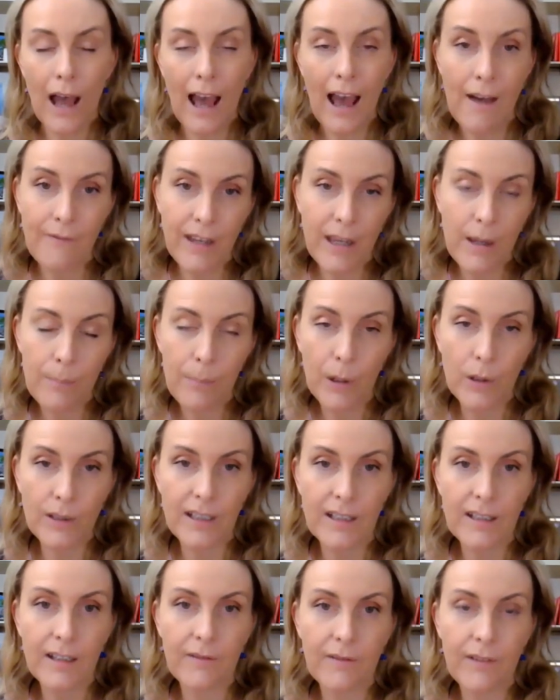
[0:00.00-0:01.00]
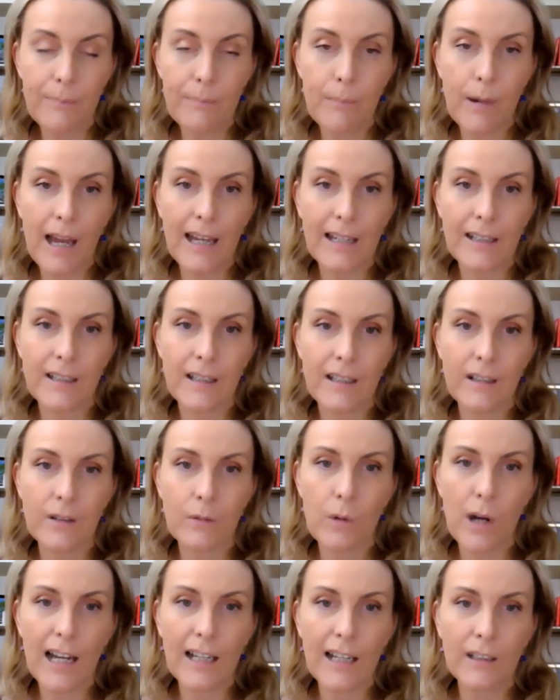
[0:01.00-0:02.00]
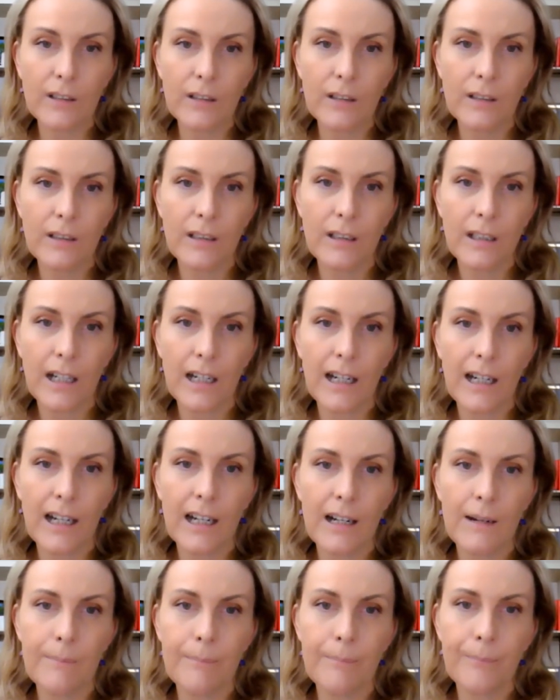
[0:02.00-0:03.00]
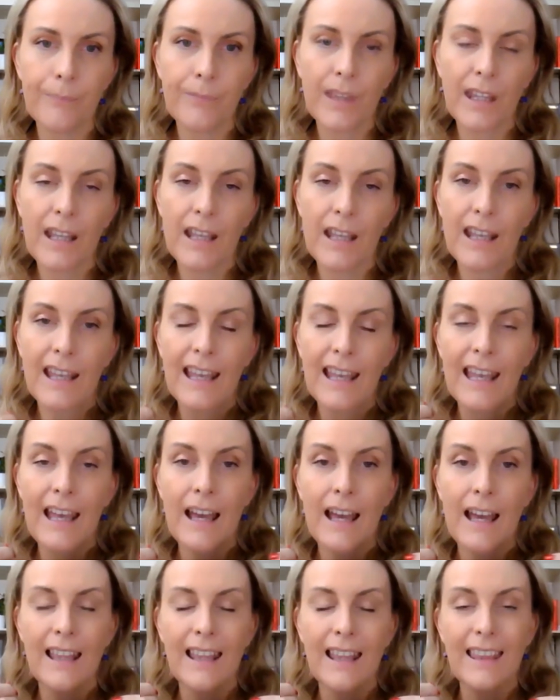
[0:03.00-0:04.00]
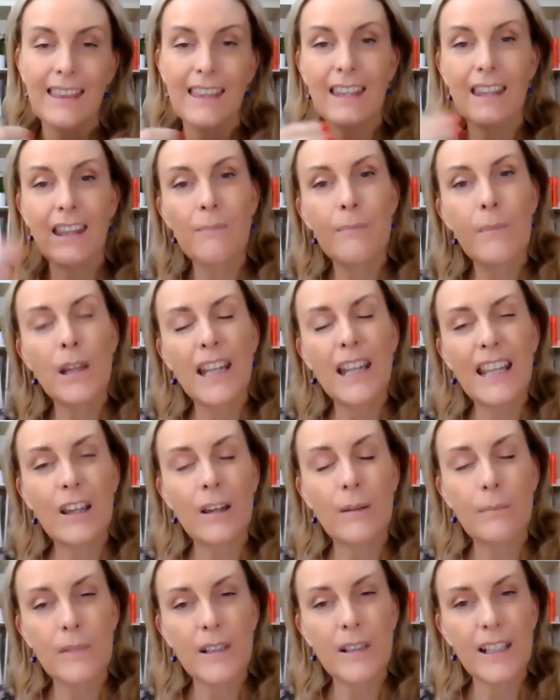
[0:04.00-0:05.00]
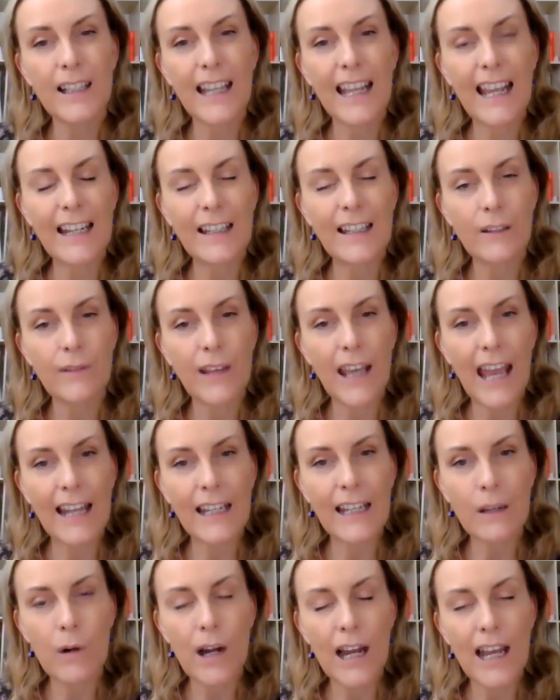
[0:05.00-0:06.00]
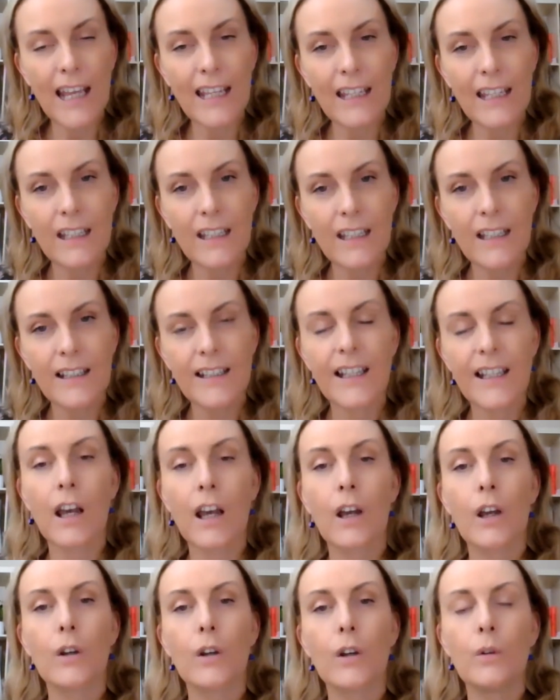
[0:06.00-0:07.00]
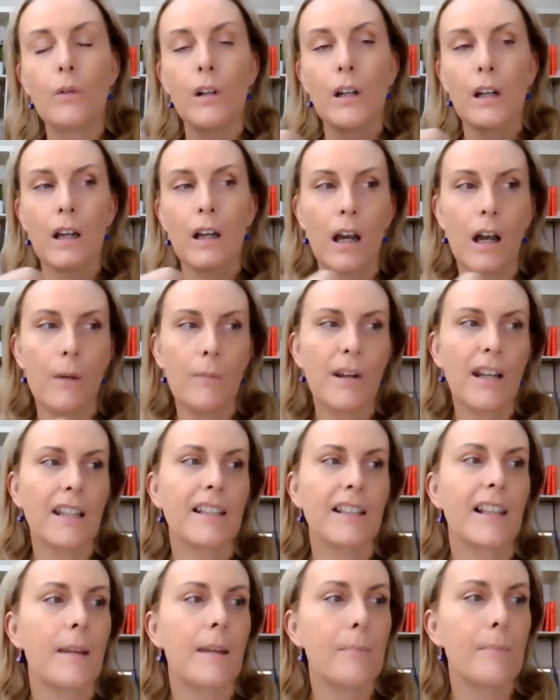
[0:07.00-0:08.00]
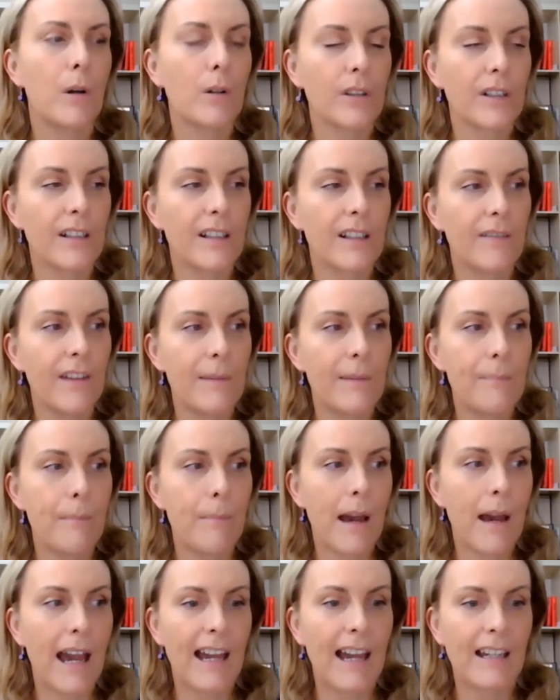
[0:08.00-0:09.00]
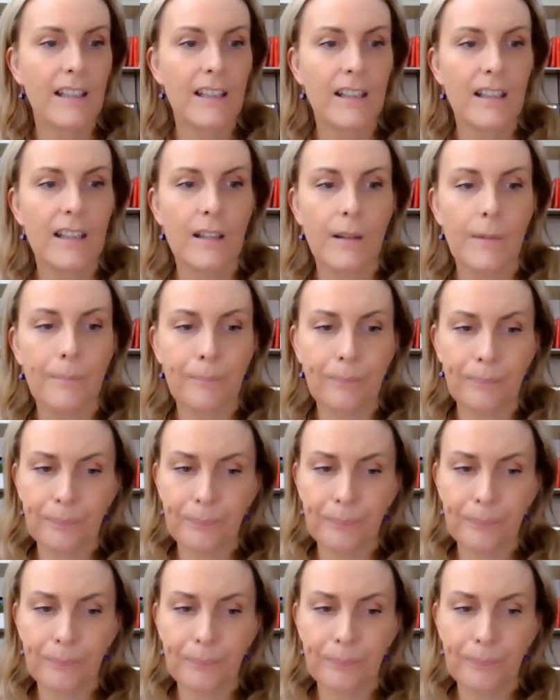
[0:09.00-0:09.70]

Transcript: having a positive impact as well um, that the money comes at the end of it anyway. So, and when I say positive impact,